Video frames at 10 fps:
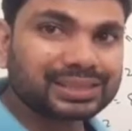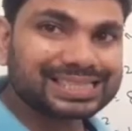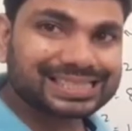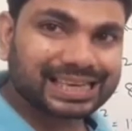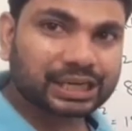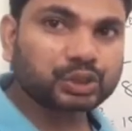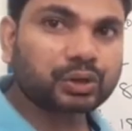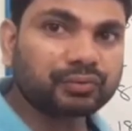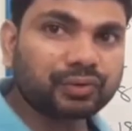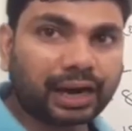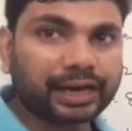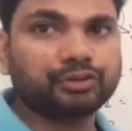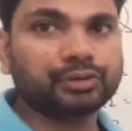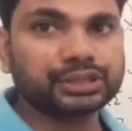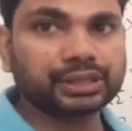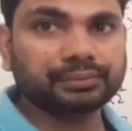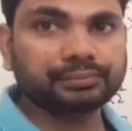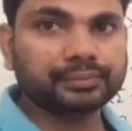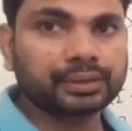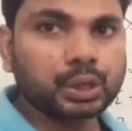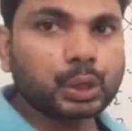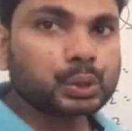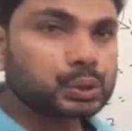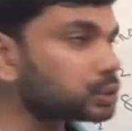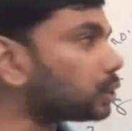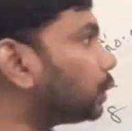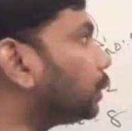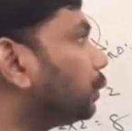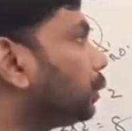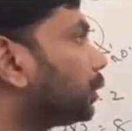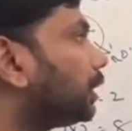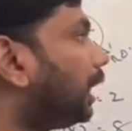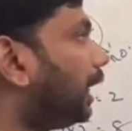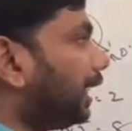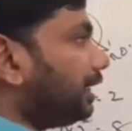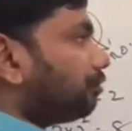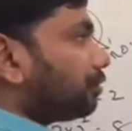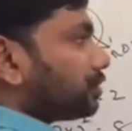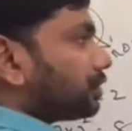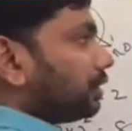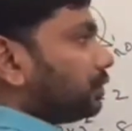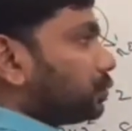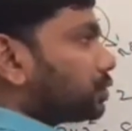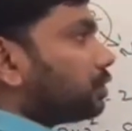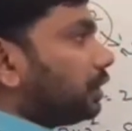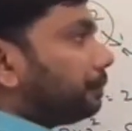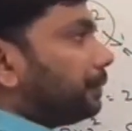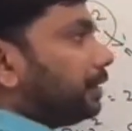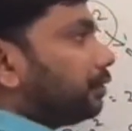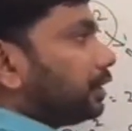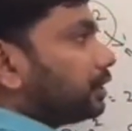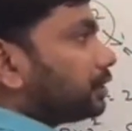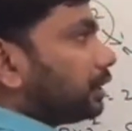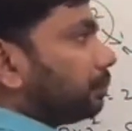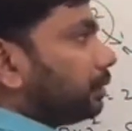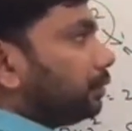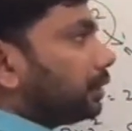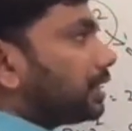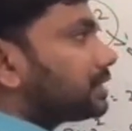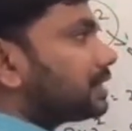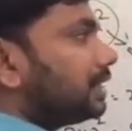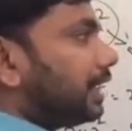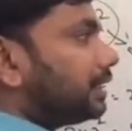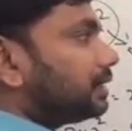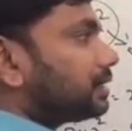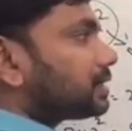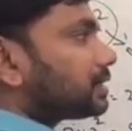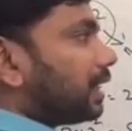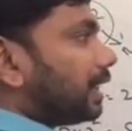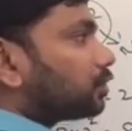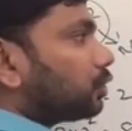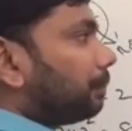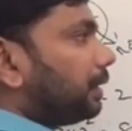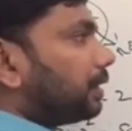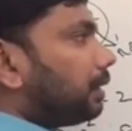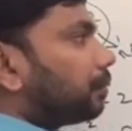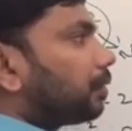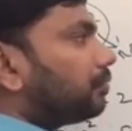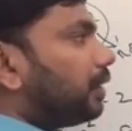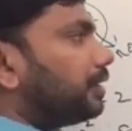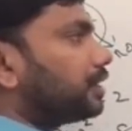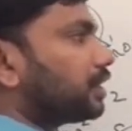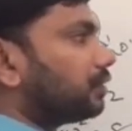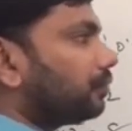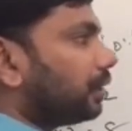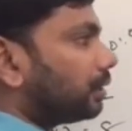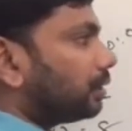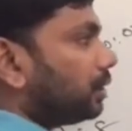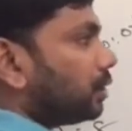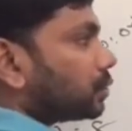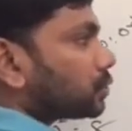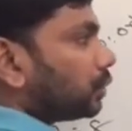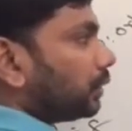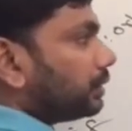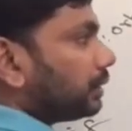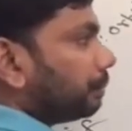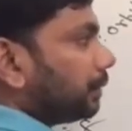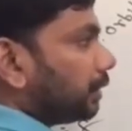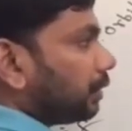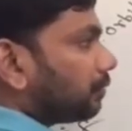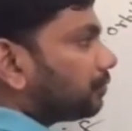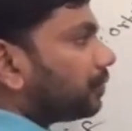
structure of hydrogen. So hydrogen, use your periodic table. You can see like this: atomic number of hydrogen 1. So in the middle